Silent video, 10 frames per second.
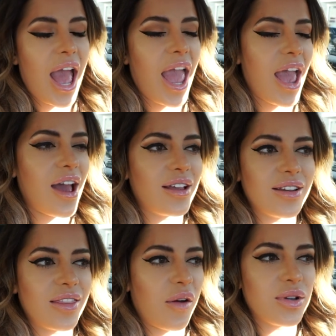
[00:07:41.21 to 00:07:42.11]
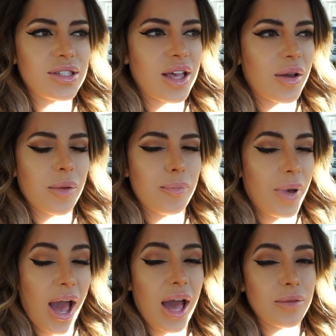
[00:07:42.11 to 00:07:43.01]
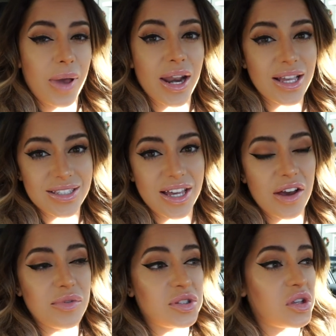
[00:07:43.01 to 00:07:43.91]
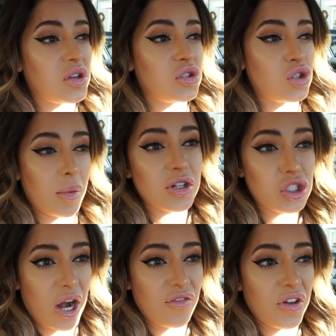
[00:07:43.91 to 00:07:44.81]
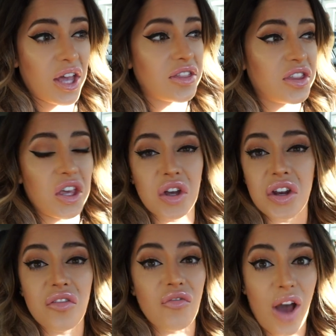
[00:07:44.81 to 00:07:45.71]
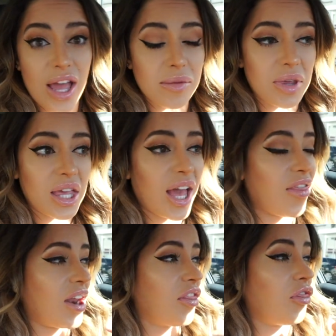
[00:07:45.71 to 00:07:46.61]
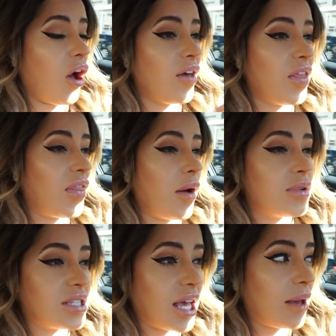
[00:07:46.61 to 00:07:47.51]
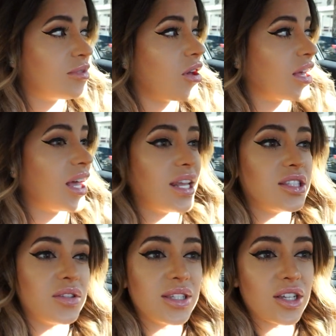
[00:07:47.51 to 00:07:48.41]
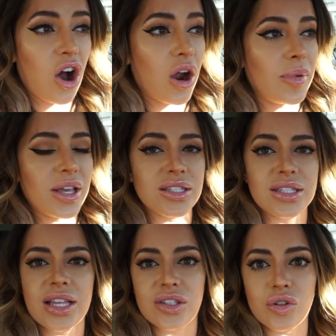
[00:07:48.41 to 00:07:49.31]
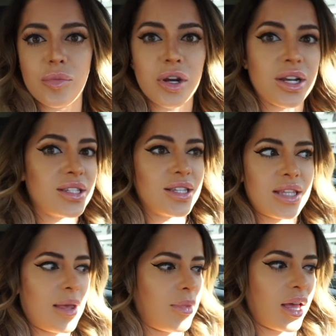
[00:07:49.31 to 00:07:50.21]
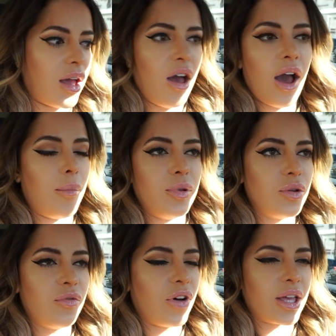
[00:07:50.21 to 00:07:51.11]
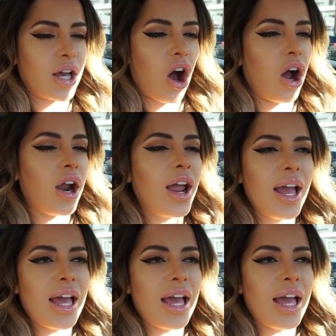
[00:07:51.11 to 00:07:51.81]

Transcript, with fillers: And that was a bad, bad idea. It was so much traffic. He couldn't find me. And then I thought that that was him. So I get into this car because it says Uber and it's the same, like a blue fucking car.